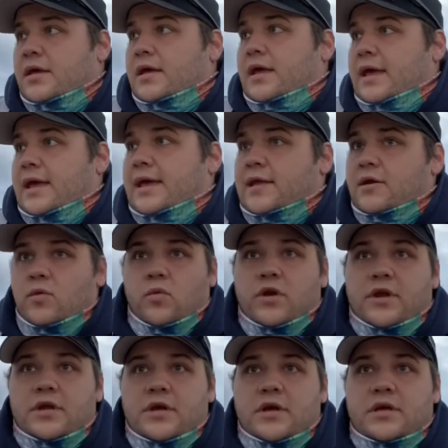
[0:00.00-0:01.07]
and we're
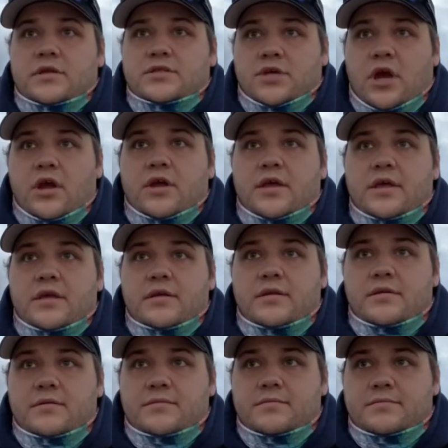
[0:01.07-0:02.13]
gonna target
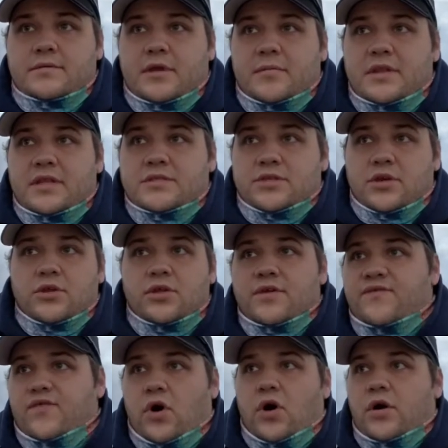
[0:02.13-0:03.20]
I mean, it's early
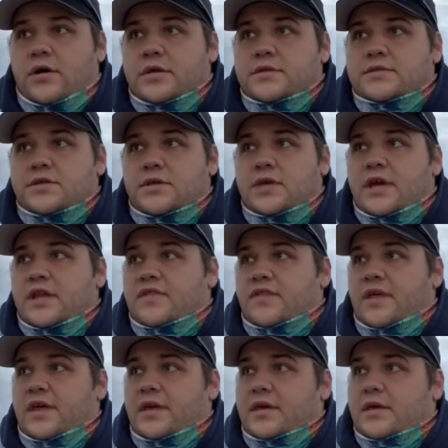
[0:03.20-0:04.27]
fall, so you got to
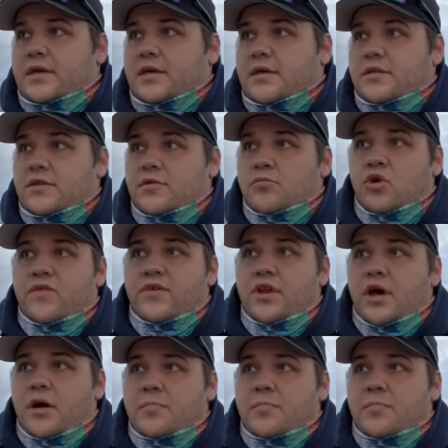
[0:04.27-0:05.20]
think they're moving up